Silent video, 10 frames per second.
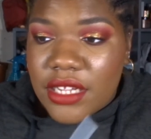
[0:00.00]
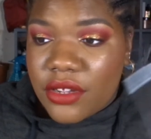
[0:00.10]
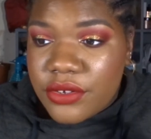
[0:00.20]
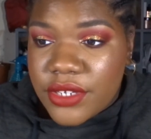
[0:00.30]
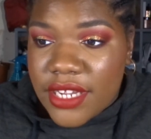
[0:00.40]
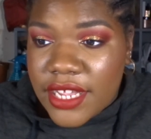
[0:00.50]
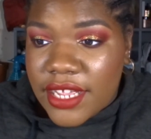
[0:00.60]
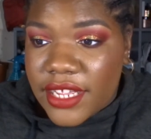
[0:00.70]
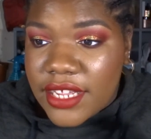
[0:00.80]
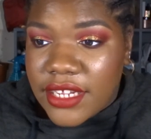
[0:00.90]
oh
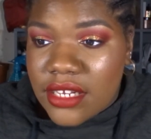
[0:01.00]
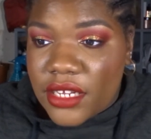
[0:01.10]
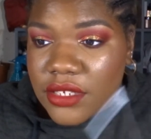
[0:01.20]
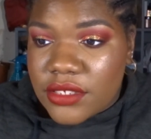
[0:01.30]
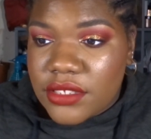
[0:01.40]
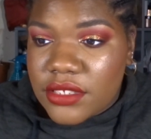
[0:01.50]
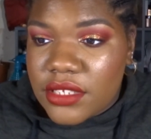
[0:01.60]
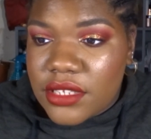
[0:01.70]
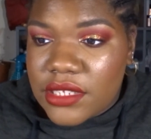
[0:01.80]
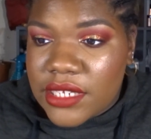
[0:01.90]
yeah, I lost
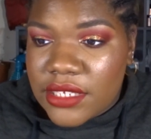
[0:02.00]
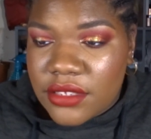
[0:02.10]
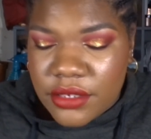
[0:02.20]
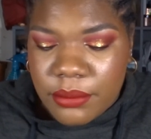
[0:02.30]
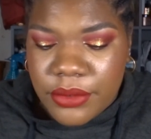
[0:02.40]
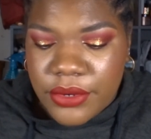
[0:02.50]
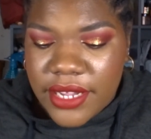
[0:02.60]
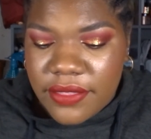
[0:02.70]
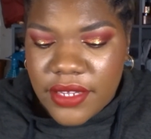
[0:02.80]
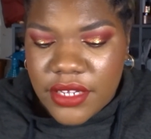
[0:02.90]
that number. I
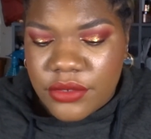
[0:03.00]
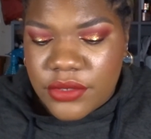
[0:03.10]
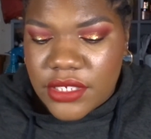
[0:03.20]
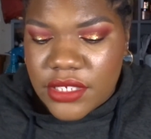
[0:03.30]
think I used